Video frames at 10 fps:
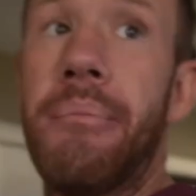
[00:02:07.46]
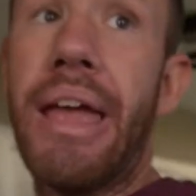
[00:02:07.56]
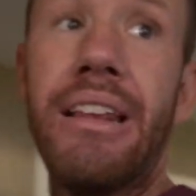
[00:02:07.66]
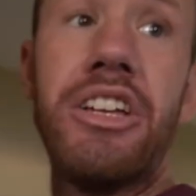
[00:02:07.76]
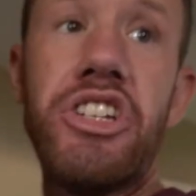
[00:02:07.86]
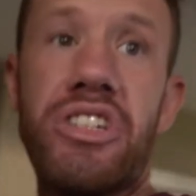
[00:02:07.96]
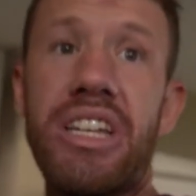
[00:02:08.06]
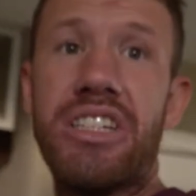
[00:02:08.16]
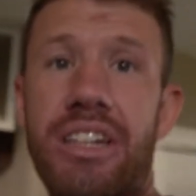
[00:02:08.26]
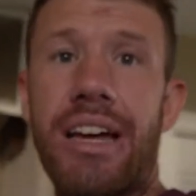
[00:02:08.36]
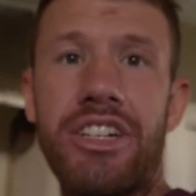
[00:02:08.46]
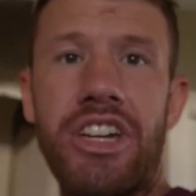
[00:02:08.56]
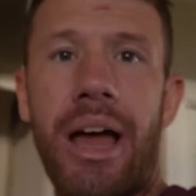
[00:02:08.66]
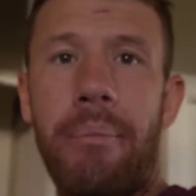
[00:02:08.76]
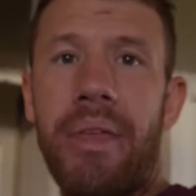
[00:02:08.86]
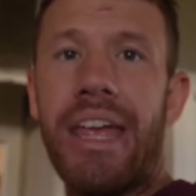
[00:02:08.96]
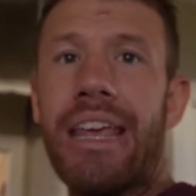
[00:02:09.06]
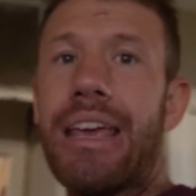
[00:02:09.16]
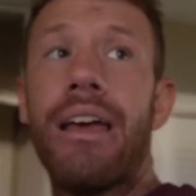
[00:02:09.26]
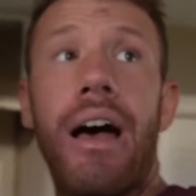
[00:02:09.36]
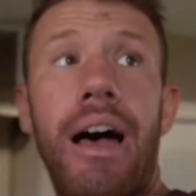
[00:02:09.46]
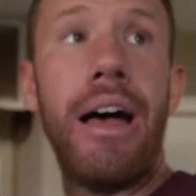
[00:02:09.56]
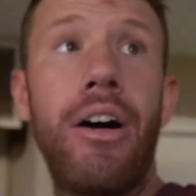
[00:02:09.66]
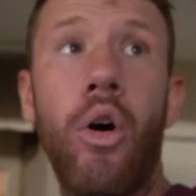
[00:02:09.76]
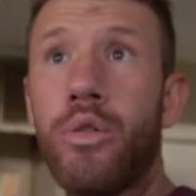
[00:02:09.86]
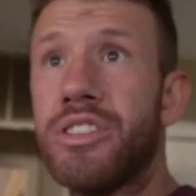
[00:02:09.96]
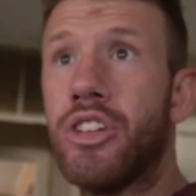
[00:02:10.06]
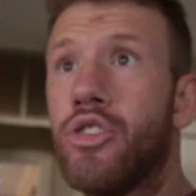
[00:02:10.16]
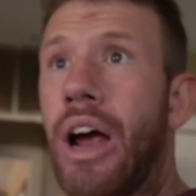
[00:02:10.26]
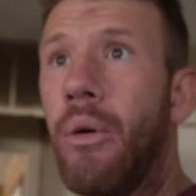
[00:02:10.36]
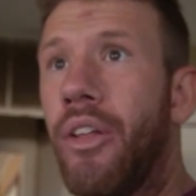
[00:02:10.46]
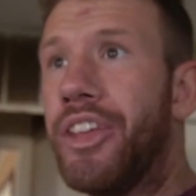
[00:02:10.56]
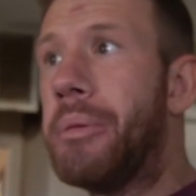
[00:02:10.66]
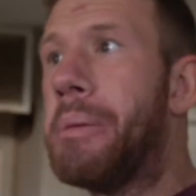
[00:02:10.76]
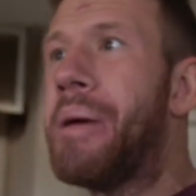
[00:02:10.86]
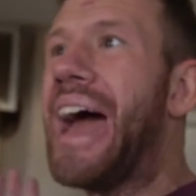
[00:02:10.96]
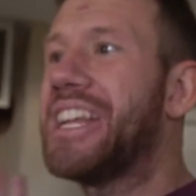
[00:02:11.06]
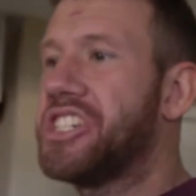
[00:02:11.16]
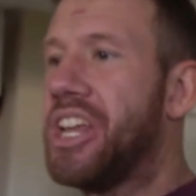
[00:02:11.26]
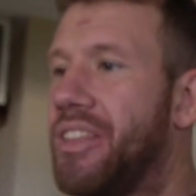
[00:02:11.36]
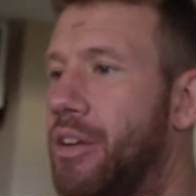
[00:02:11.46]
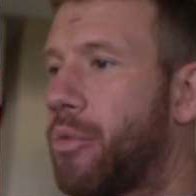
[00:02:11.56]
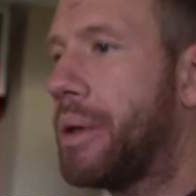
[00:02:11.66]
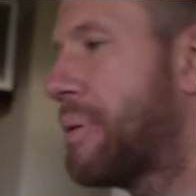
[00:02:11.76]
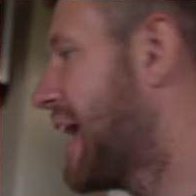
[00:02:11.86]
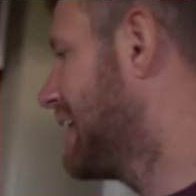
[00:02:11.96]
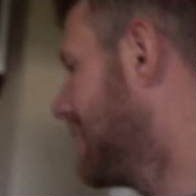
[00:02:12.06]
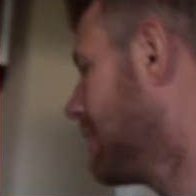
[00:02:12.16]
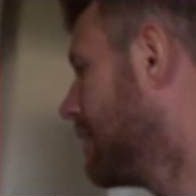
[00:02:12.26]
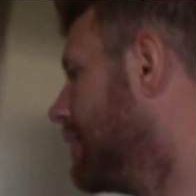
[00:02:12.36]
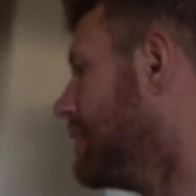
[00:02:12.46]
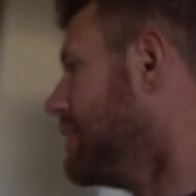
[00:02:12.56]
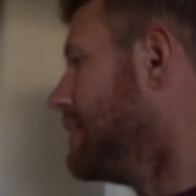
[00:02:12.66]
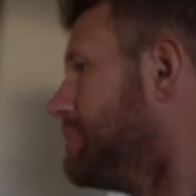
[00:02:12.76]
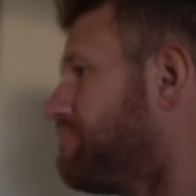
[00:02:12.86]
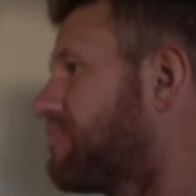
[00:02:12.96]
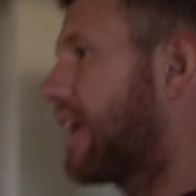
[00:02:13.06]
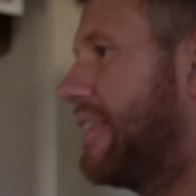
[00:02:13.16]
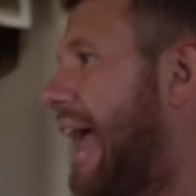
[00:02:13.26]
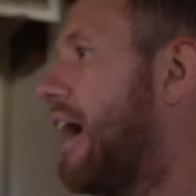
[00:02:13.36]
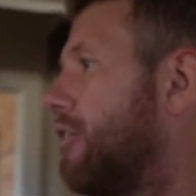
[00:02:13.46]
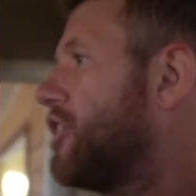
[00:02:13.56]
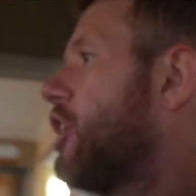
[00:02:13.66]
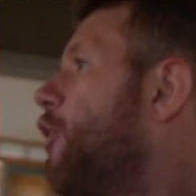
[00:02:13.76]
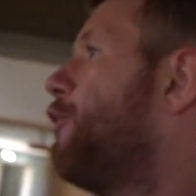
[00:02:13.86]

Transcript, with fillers: Mainly just needs touched up. Any uh, holes in the drywall need to be patched and then repainted. Now, to go